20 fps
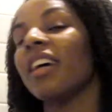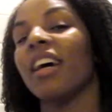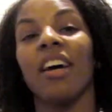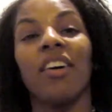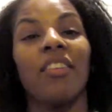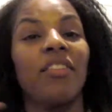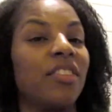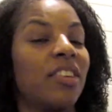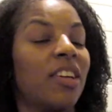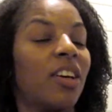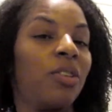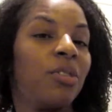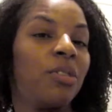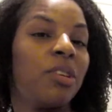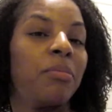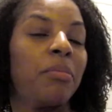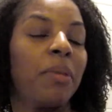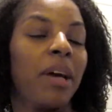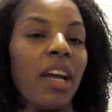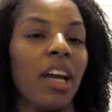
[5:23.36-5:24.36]
I've
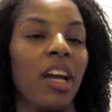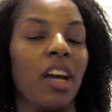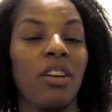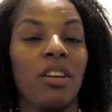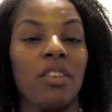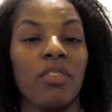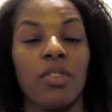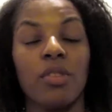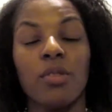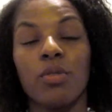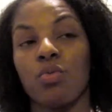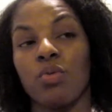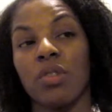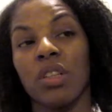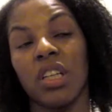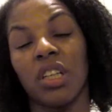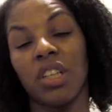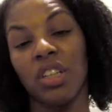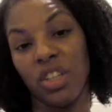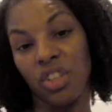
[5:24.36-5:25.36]
coated my hair. It feels
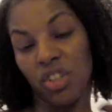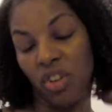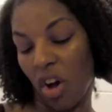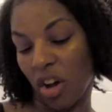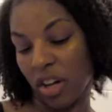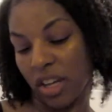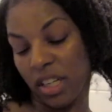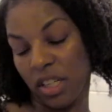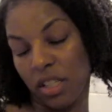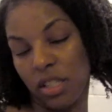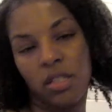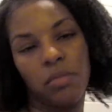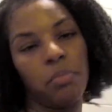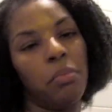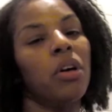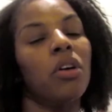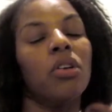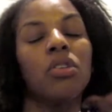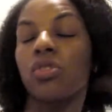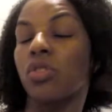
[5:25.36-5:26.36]
really good, y'all, and it
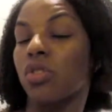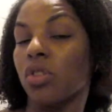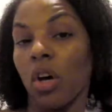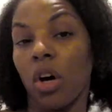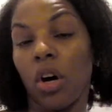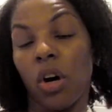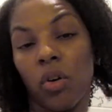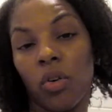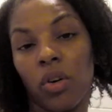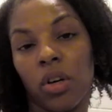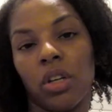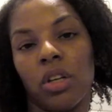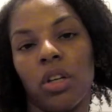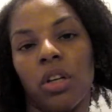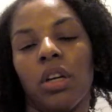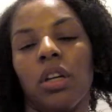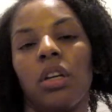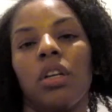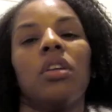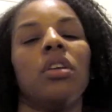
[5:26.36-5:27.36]
smells so
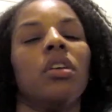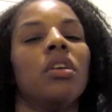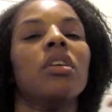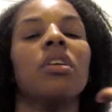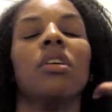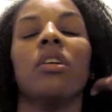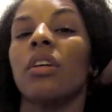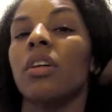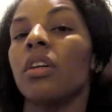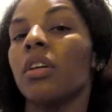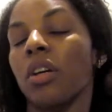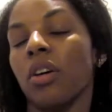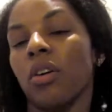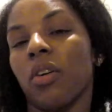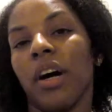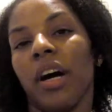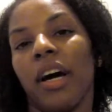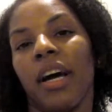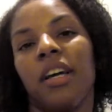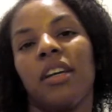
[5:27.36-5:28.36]
good.
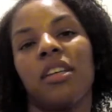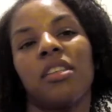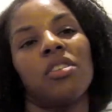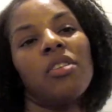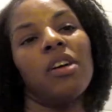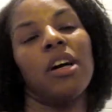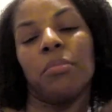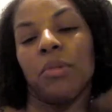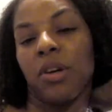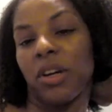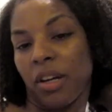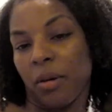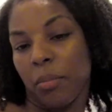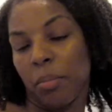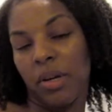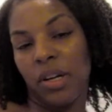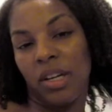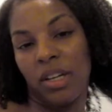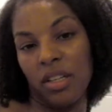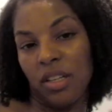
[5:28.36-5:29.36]
Okay, so I'm gonna
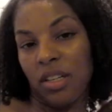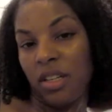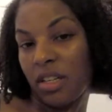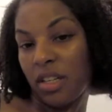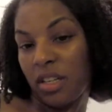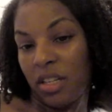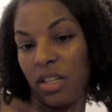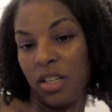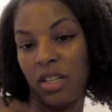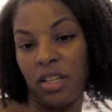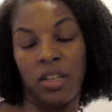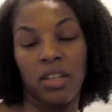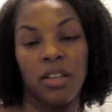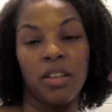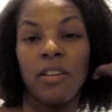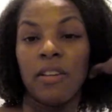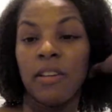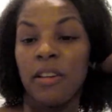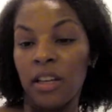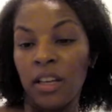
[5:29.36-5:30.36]
put
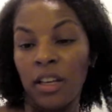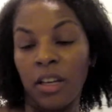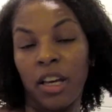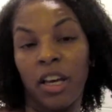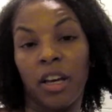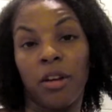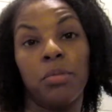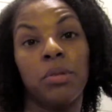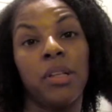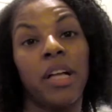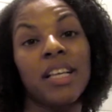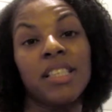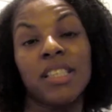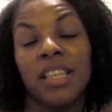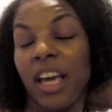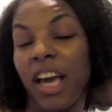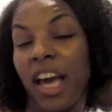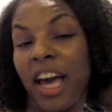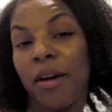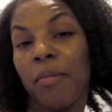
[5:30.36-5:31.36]
a
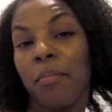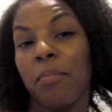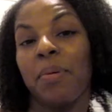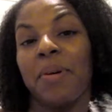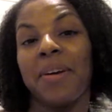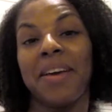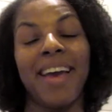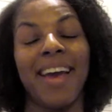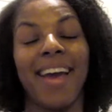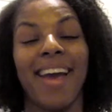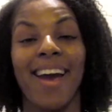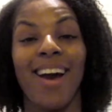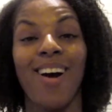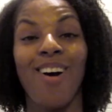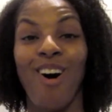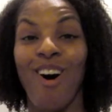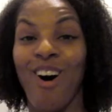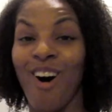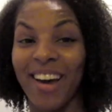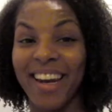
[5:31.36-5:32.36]
plastic cap
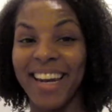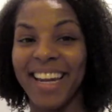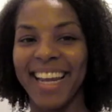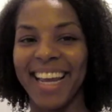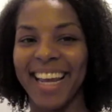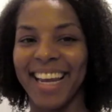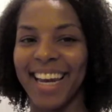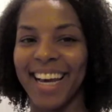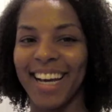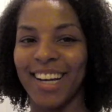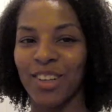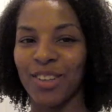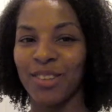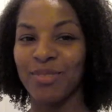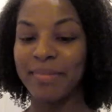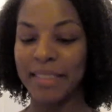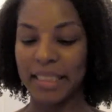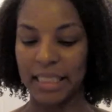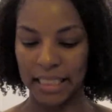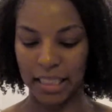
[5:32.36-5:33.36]
on it and I'll
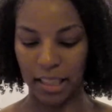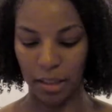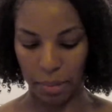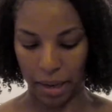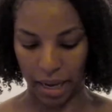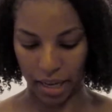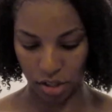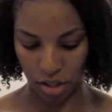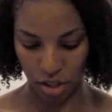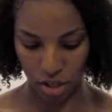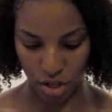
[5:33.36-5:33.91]
get back to